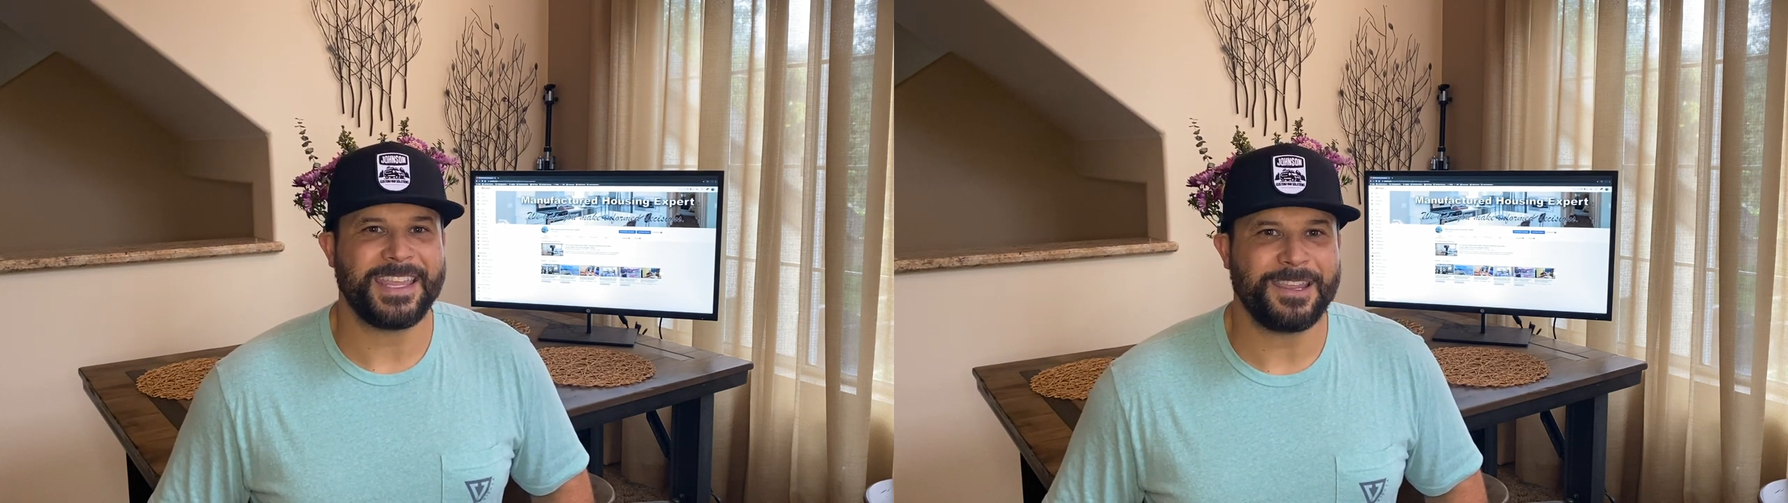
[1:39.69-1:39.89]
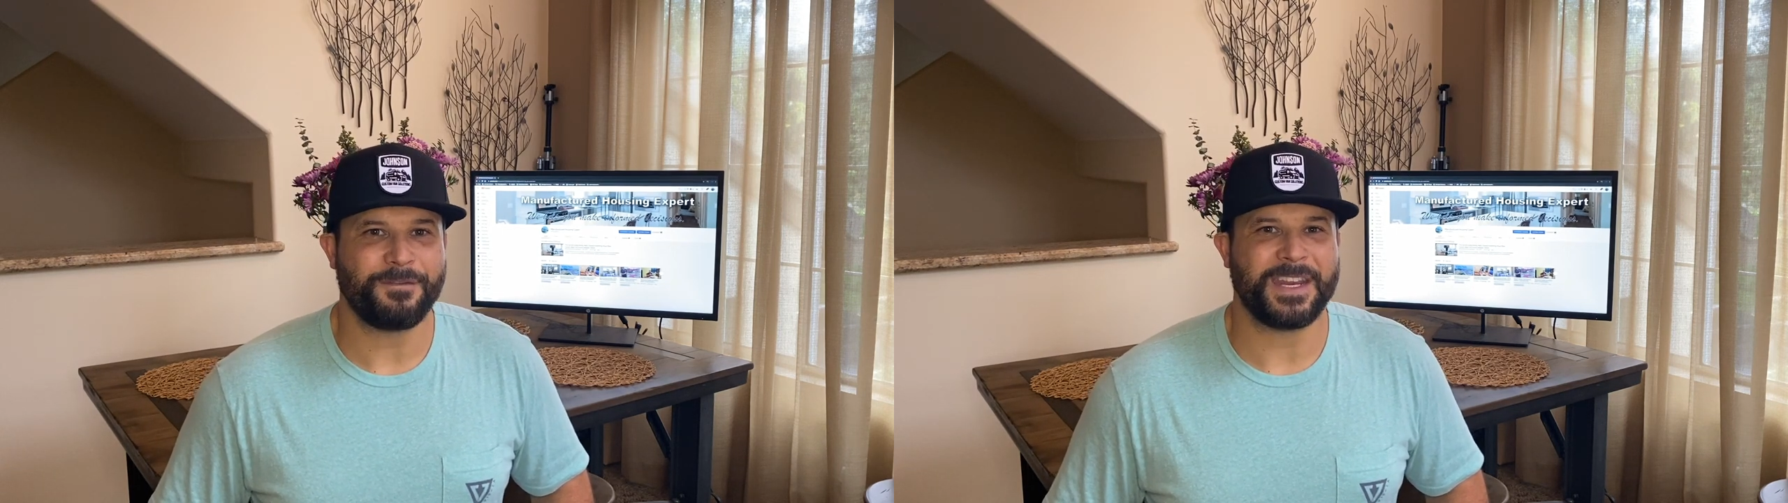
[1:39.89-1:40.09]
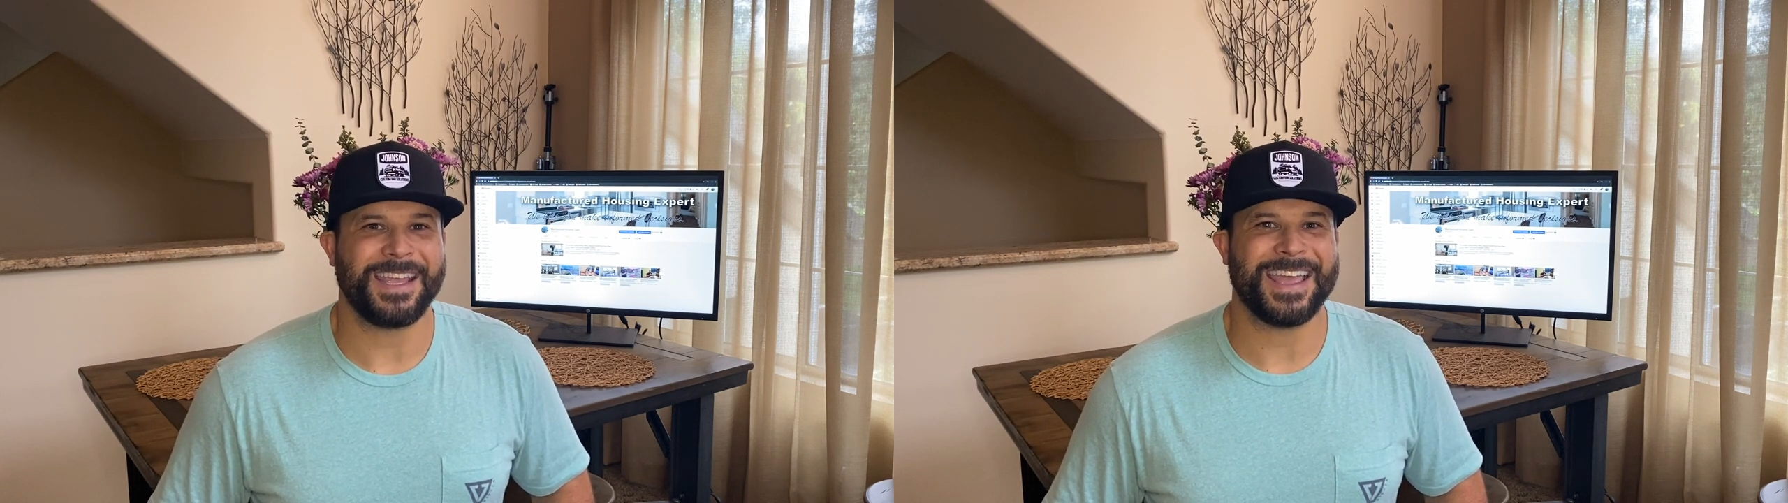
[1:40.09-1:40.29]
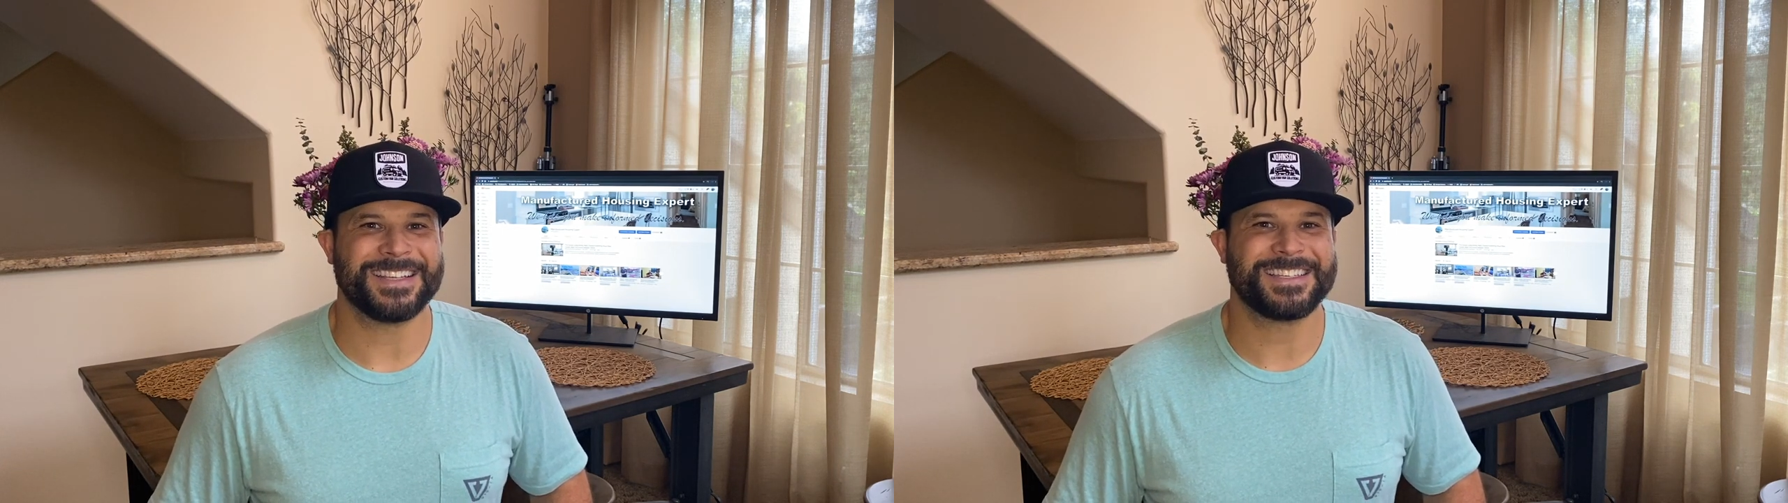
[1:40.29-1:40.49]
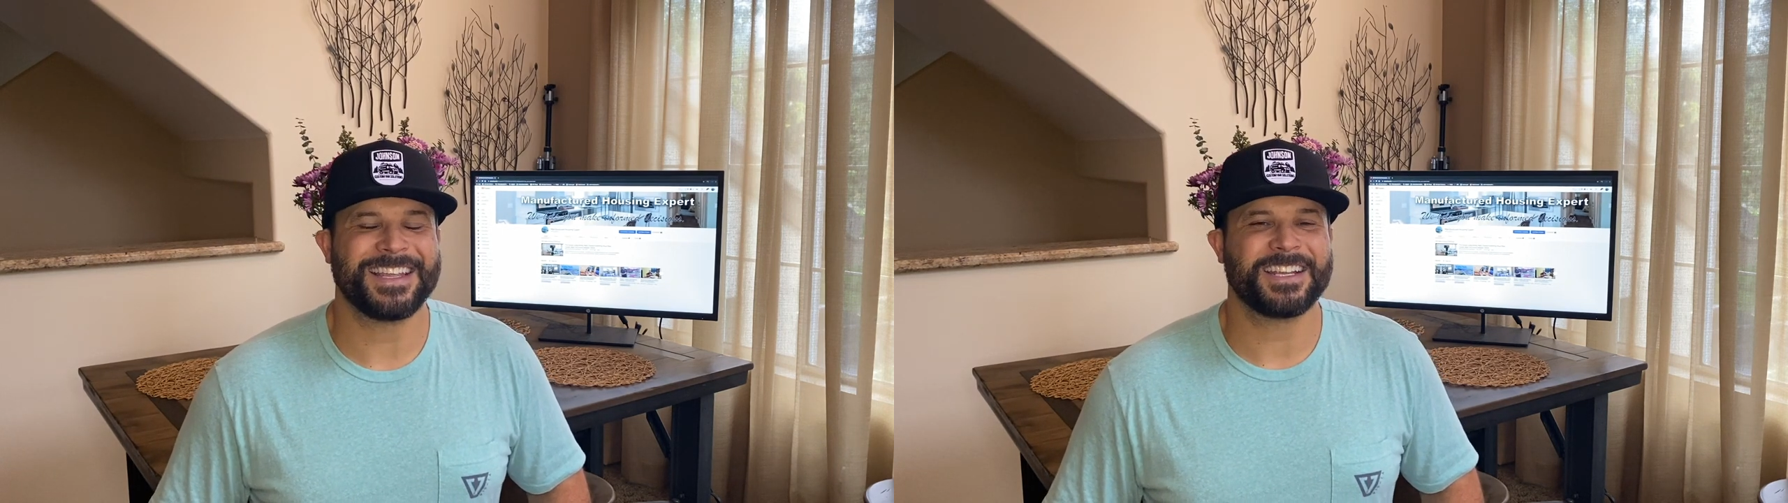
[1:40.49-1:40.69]
evening at
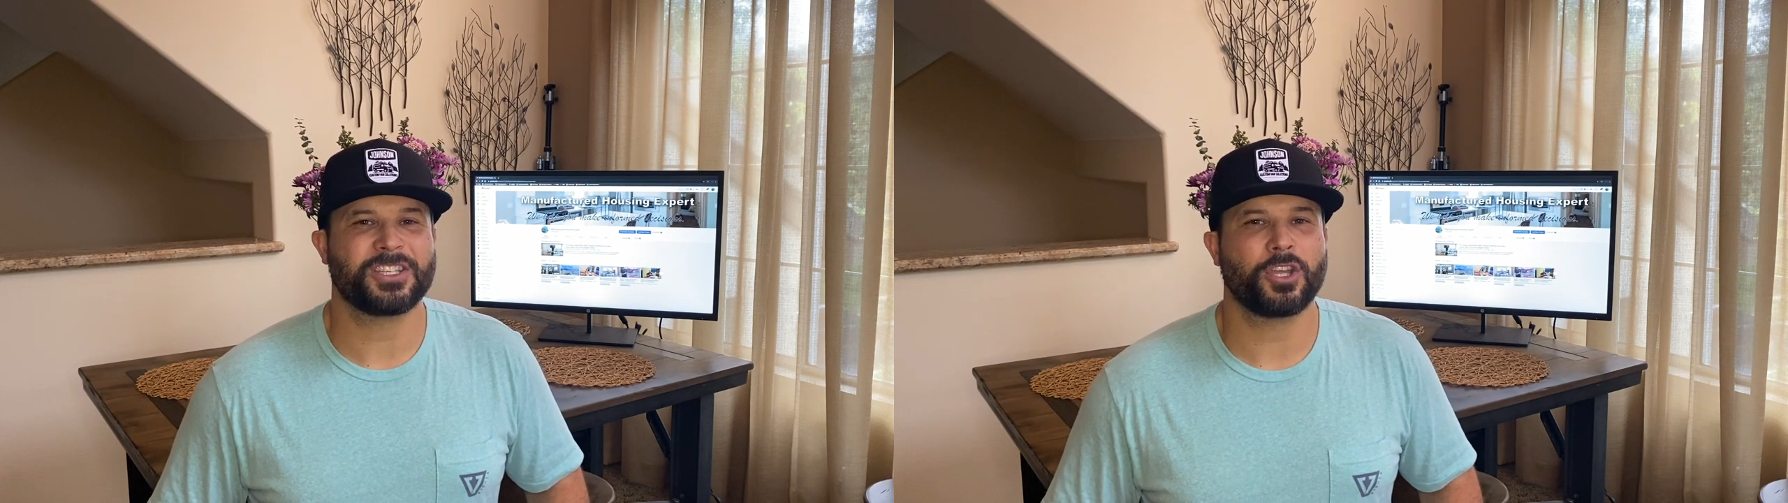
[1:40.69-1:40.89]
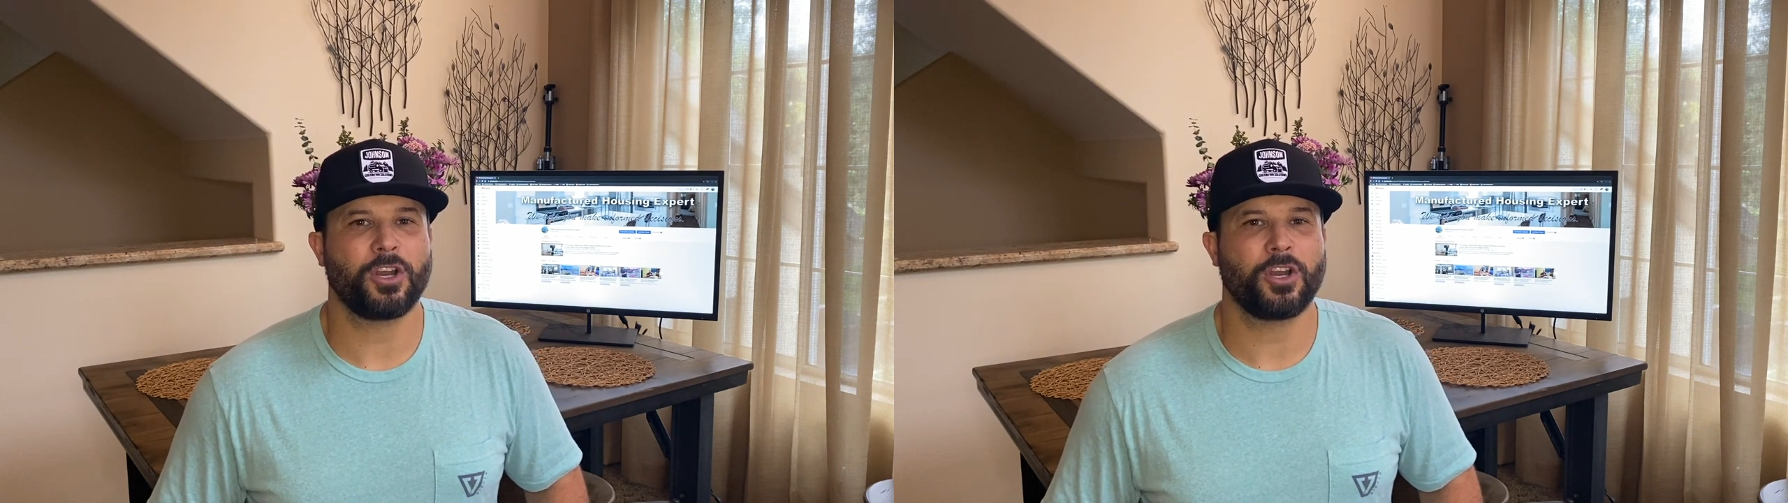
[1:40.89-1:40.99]
6.30